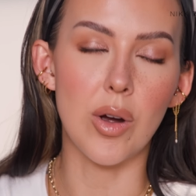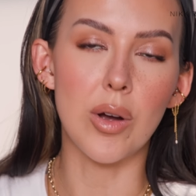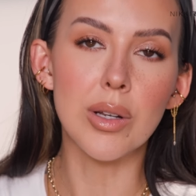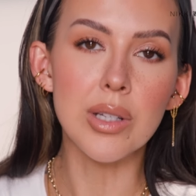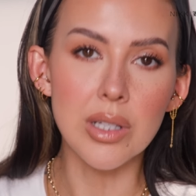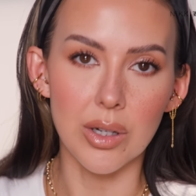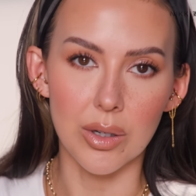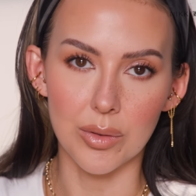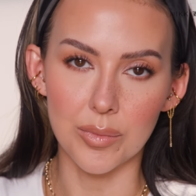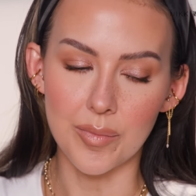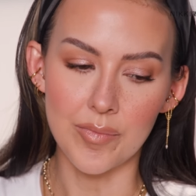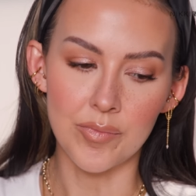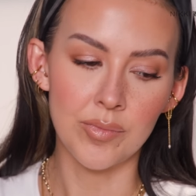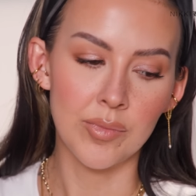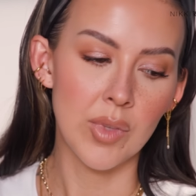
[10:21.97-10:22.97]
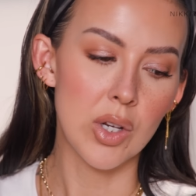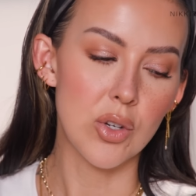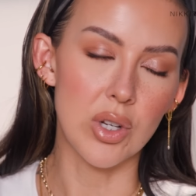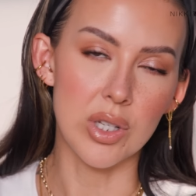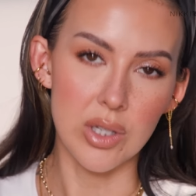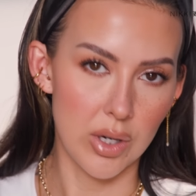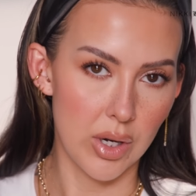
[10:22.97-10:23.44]
Also,
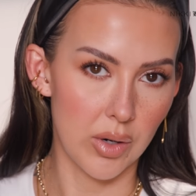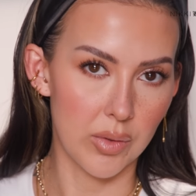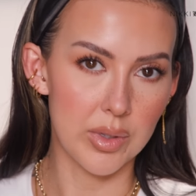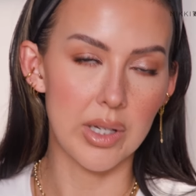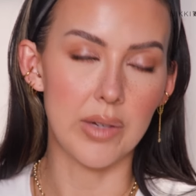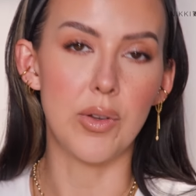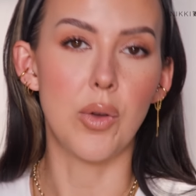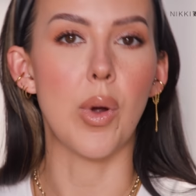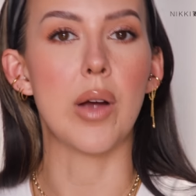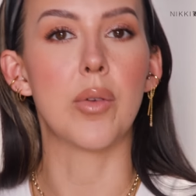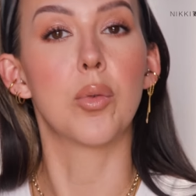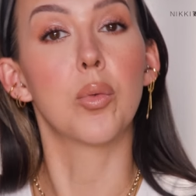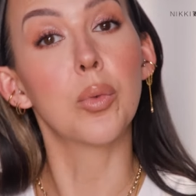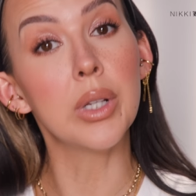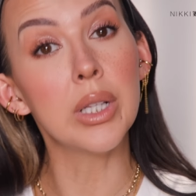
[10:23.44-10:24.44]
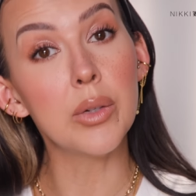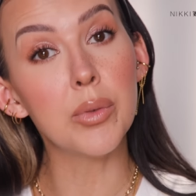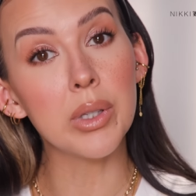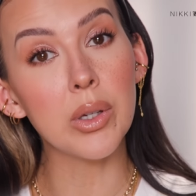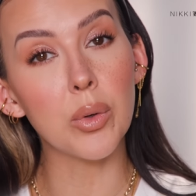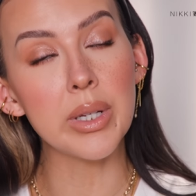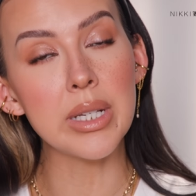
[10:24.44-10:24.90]
just to note, if you have really,
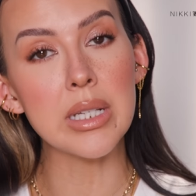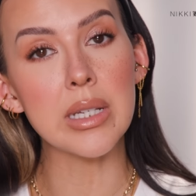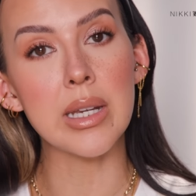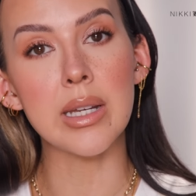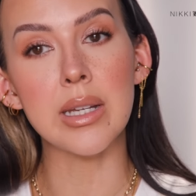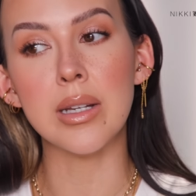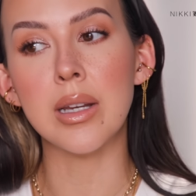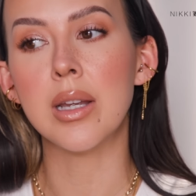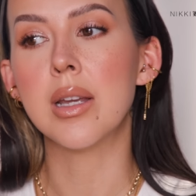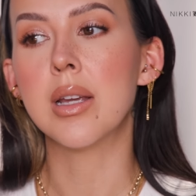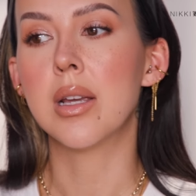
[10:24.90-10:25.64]
really oily skin,